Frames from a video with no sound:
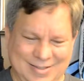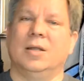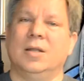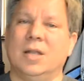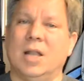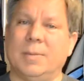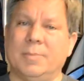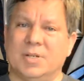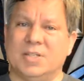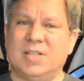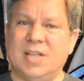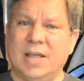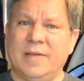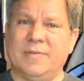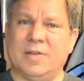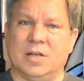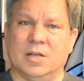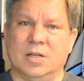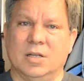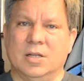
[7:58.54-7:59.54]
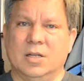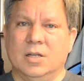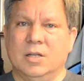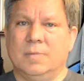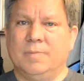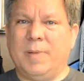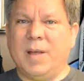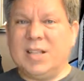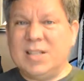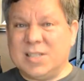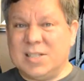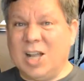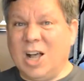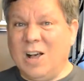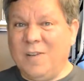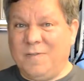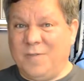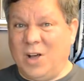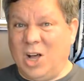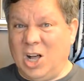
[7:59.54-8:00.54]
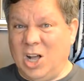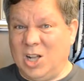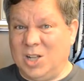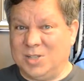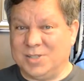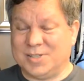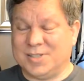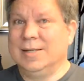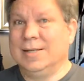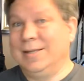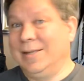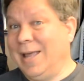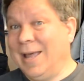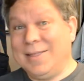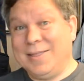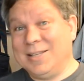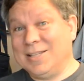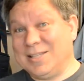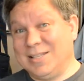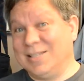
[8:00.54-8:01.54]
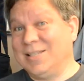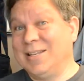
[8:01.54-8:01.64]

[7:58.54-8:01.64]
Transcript: Number 7, Buzzsaw Falls. Yeah, this is